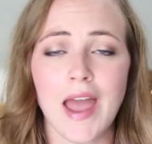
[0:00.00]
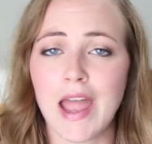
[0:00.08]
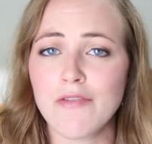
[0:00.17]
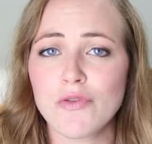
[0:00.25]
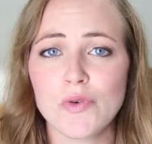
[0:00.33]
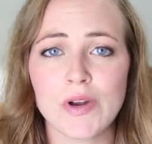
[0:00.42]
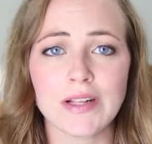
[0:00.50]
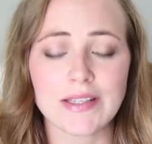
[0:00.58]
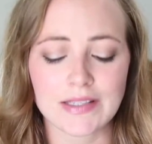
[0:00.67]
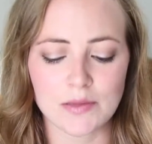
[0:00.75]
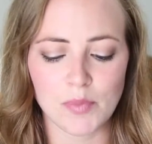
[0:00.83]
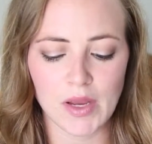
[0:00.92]
everyone
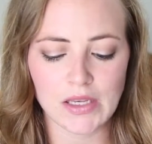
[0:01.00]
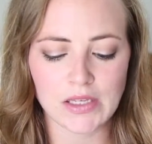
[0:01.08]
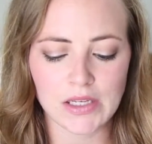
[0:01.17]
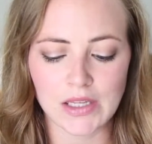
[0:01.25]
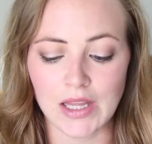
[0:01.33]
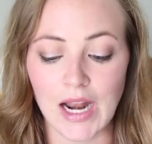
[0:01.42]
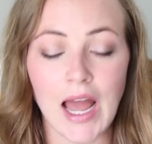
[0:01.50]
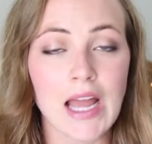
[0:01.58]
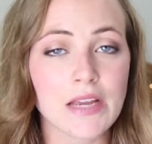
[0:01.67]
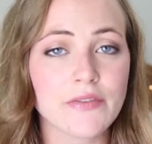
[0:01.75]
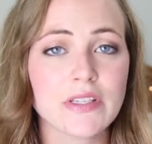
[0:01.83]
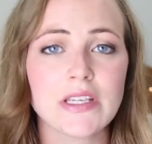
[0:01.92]
else's opinion that
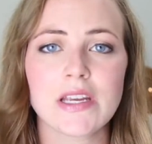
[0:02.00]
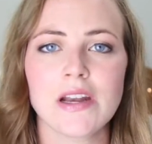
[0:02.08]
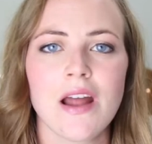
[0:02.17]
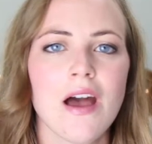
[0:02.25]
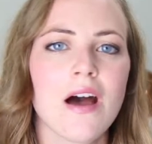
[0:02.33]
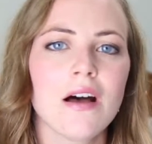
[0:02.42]
I've seen,